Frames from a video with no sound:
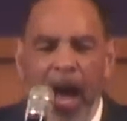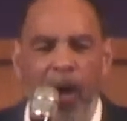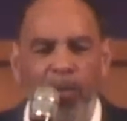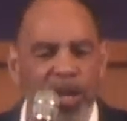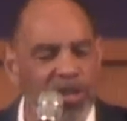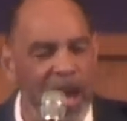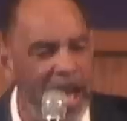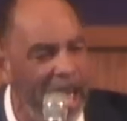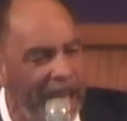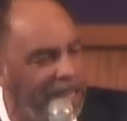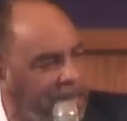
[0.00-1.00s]
I wish I
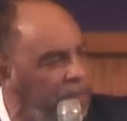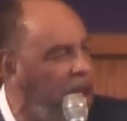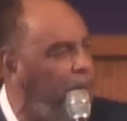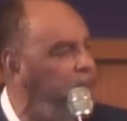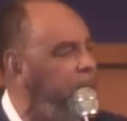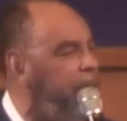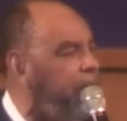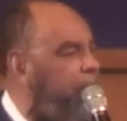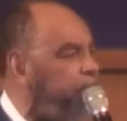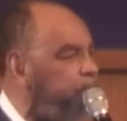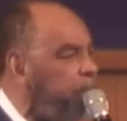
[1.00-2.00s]
had some help in
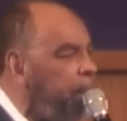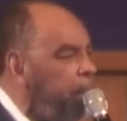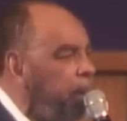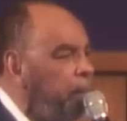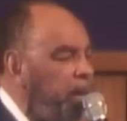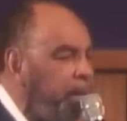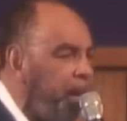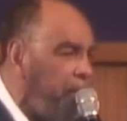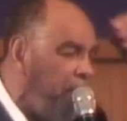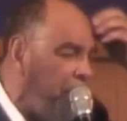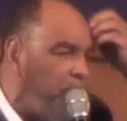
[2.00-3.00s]
here. But
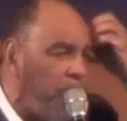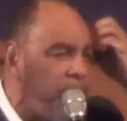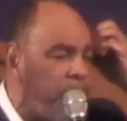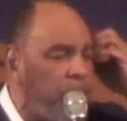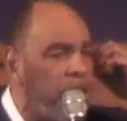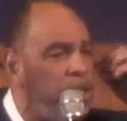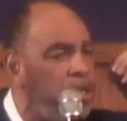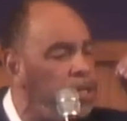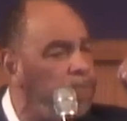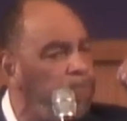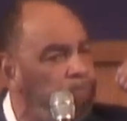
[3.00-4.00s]
then, my brothers and
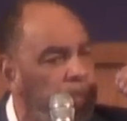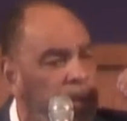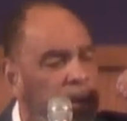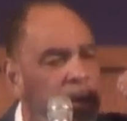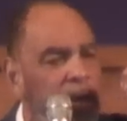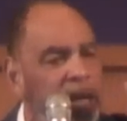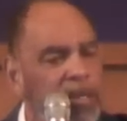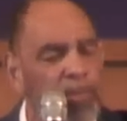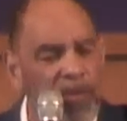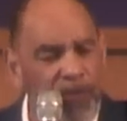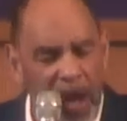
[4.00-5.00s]
sisters,
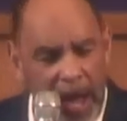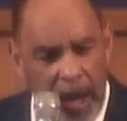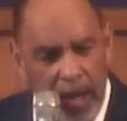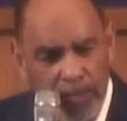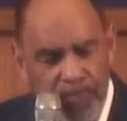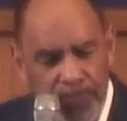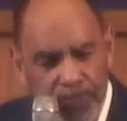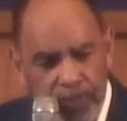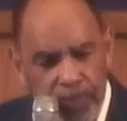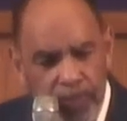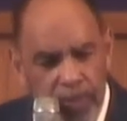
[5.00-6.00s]
let's be fair.
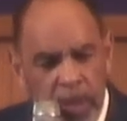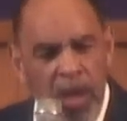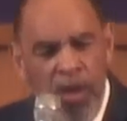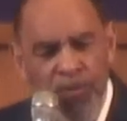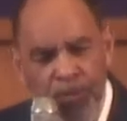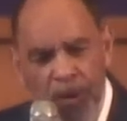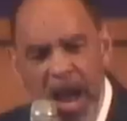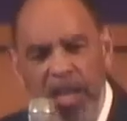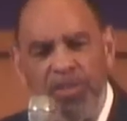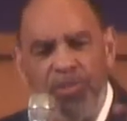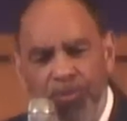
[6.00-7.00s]

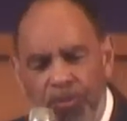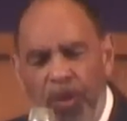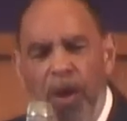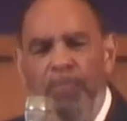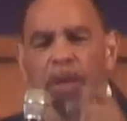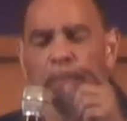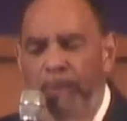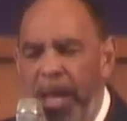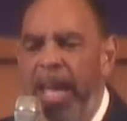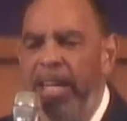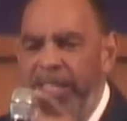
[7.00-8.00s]
Fresh from the
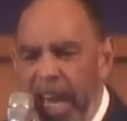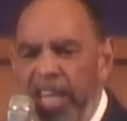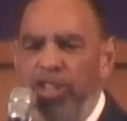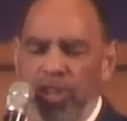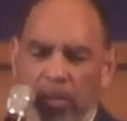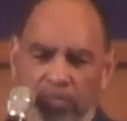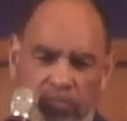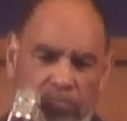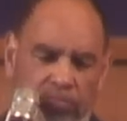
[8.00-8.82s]
plantation,